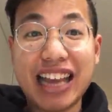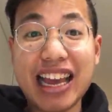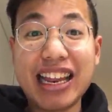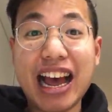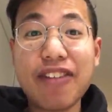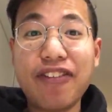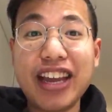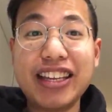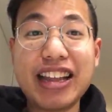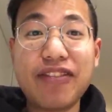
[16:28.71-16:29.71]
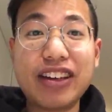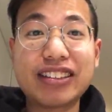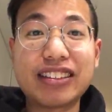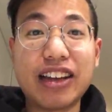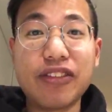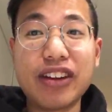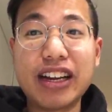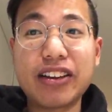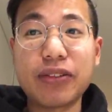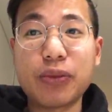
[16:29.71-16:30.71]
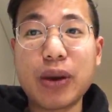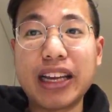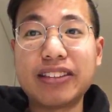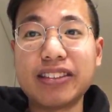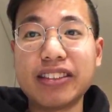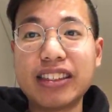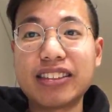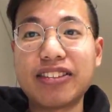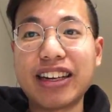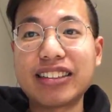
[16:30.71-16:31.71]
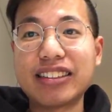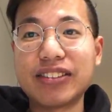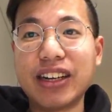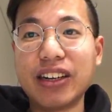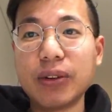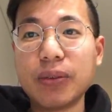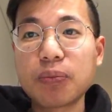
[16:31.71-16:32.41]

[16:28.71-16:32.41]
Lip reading: and I think Netflix is a really good way to de-stress as well.